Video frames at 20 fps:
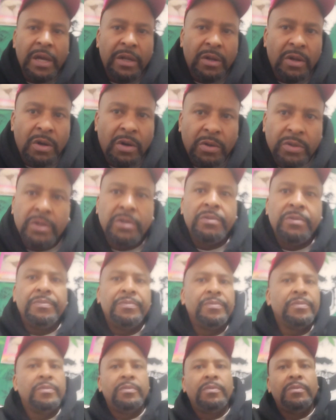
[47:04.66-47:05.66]
had lost
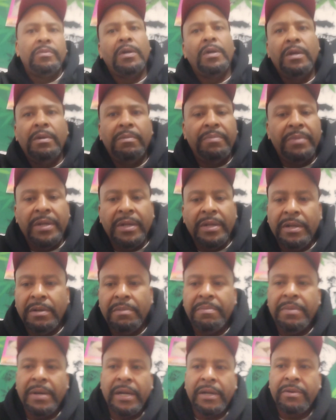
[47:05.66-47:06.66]
and been
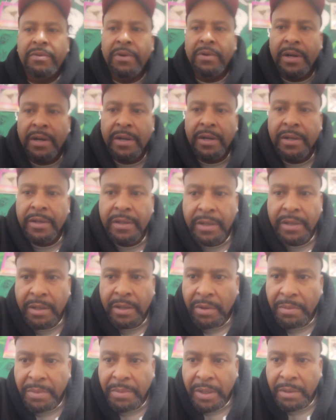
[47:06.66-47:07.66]
in the back crying.
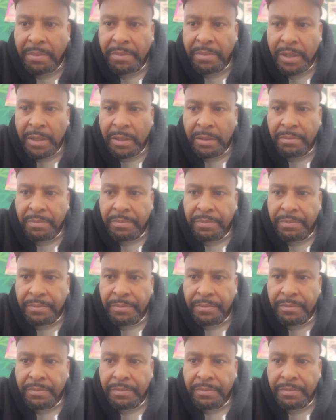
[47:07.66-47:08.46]
It would have been a meme.